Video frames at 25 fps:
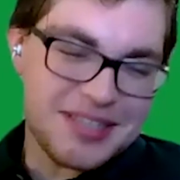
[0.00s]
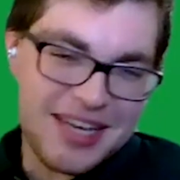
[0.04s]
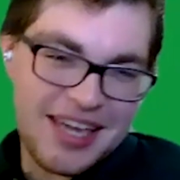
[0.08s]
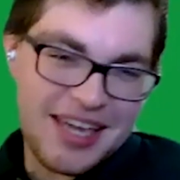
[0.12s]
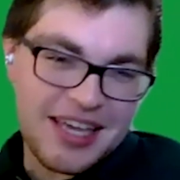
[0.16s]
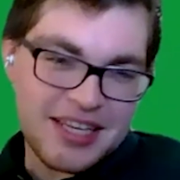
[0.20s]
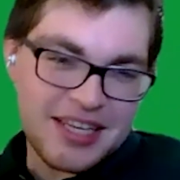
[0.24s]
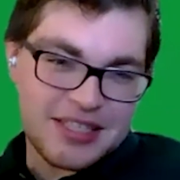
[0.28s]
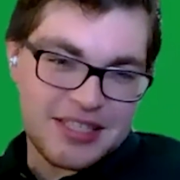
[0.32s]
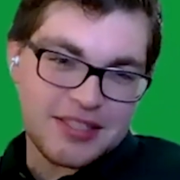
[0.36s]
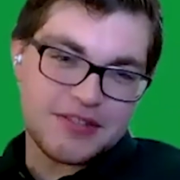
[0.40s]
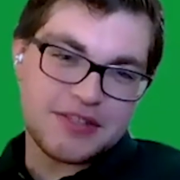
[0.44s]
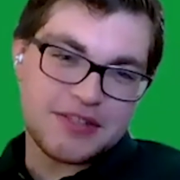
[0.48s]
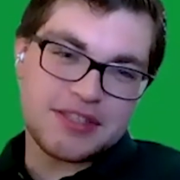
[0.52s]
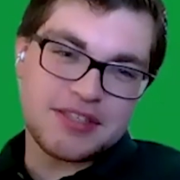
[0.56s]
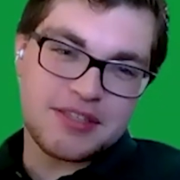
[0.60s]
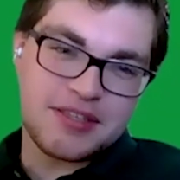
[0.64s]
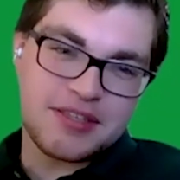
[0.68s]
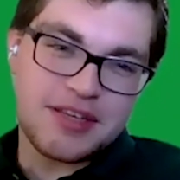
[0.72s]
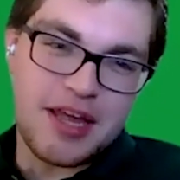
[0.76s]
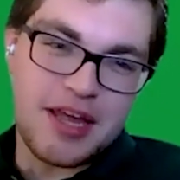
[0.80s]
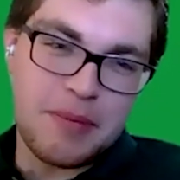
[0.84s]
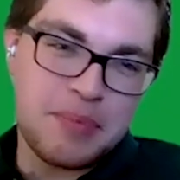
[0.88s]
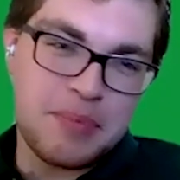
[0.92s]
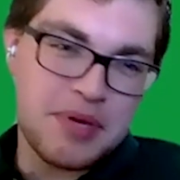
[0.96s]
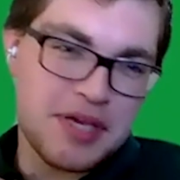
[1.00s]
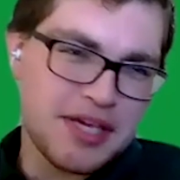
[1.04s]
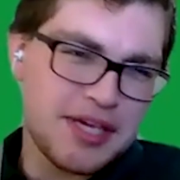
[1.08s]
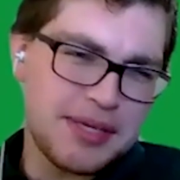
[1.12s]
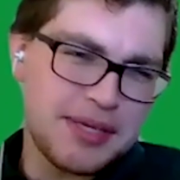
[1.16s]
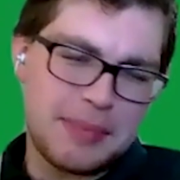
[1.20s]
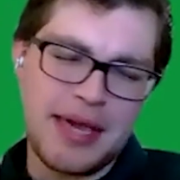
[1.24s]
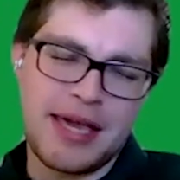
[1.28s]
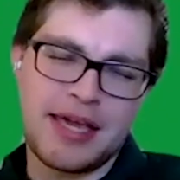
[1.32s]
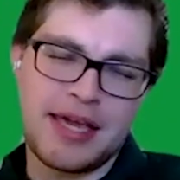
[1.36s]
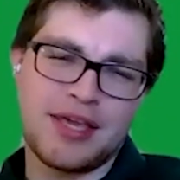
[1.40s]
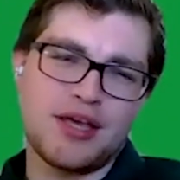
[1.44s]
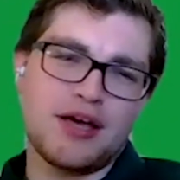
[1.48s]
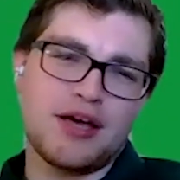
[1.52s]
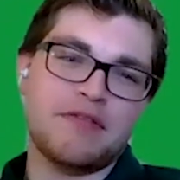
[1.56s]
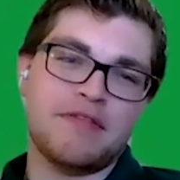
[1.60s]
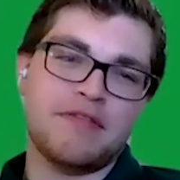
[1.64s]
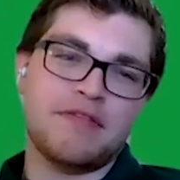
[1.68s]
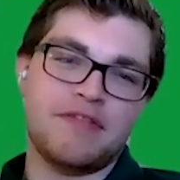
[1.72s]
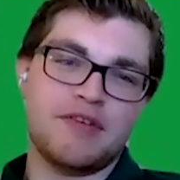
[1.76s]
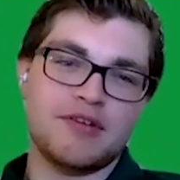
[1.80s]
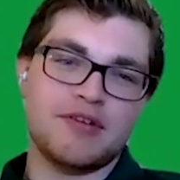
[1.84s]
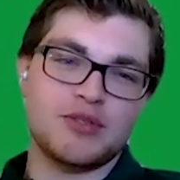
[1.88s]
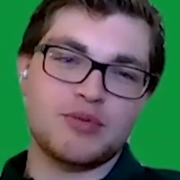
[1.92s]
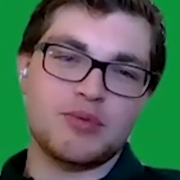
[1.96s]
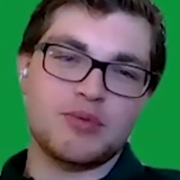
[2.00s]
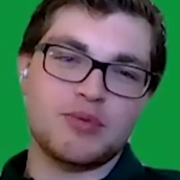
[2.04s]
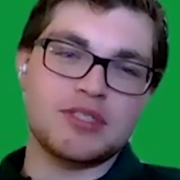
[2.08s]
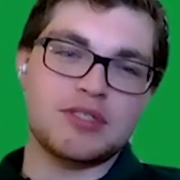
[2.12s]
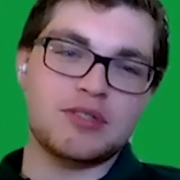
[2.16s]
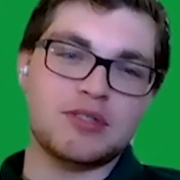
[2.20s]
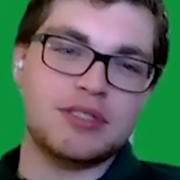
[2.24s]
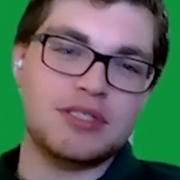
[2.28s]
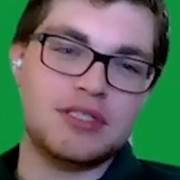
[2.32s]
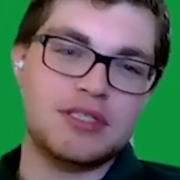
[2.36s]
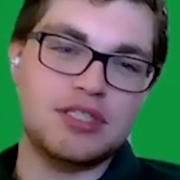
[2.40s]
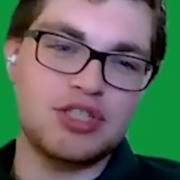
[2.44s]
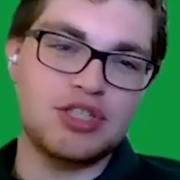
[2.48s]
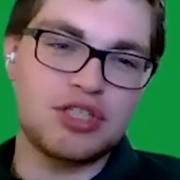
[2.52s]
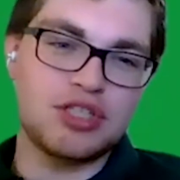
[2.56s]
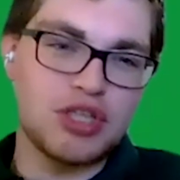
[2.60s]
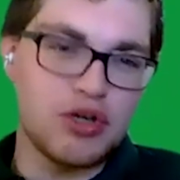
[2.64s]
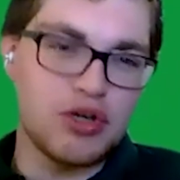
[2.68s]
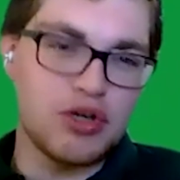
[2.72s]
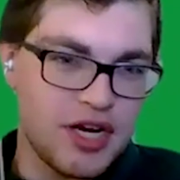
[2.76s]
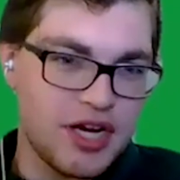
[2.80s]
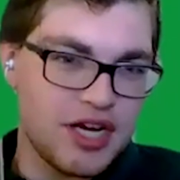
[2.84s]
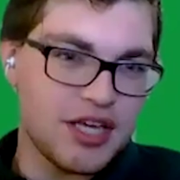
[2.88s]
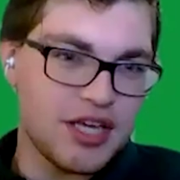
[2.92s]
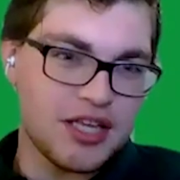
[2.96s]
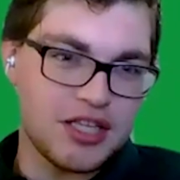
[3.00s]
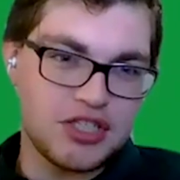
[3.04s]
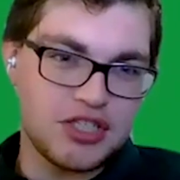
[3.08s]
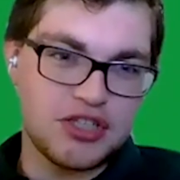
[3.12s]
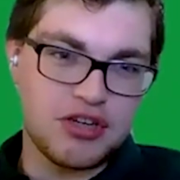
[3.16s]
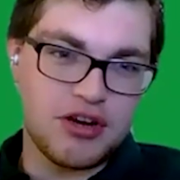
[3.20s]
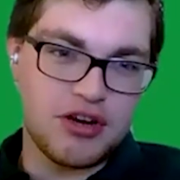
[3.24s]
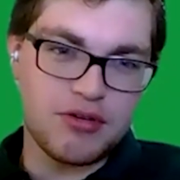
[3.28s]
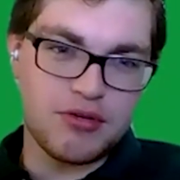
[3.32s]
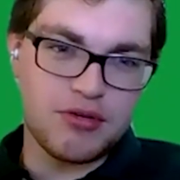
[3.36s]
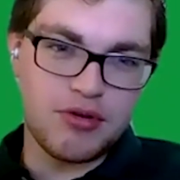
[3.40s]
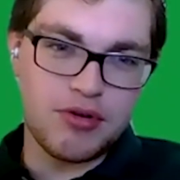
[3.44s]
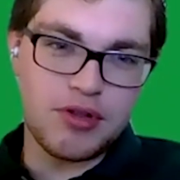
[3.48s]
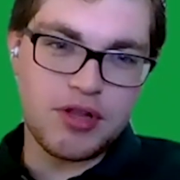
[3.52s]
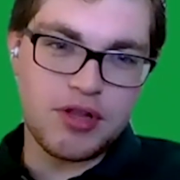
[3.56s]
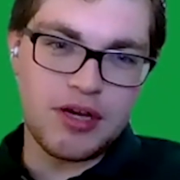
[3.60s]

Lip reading: I guess, kind of piggybacking off of yours was just donating in general.